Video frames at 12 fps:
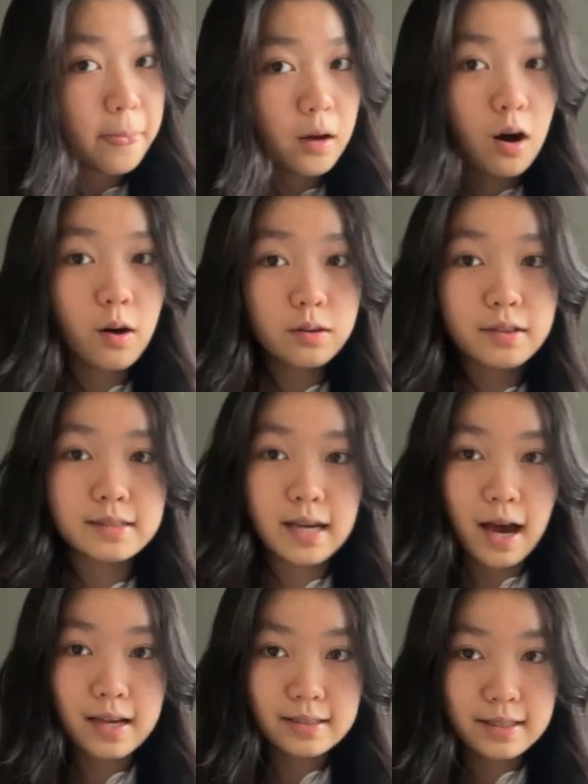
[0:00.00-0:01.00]
all the
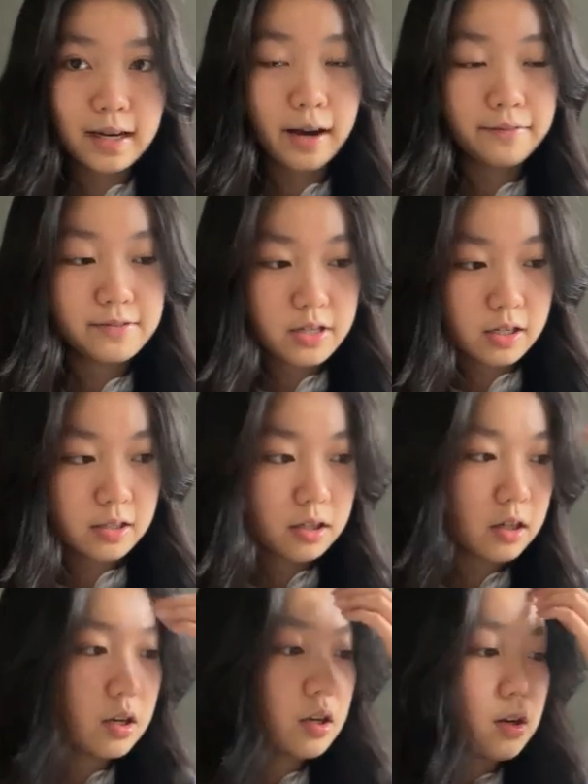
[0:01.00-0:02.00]
tasks that I've
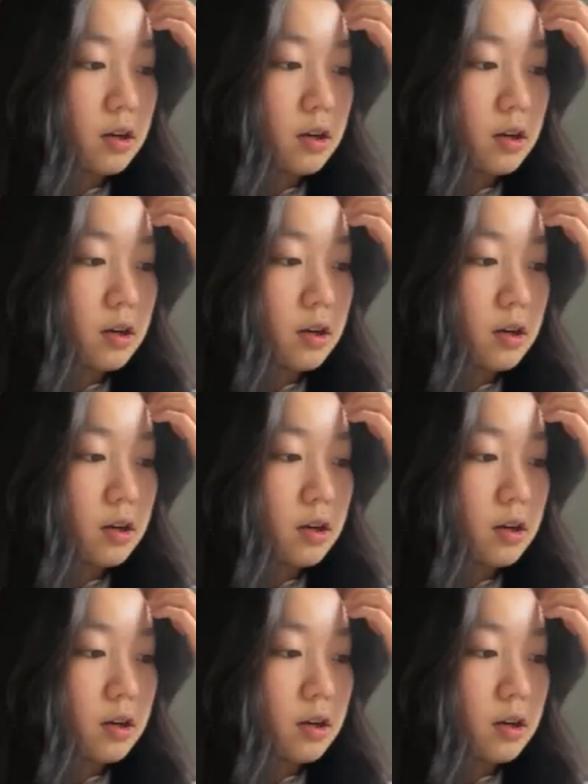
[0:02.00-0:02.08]
done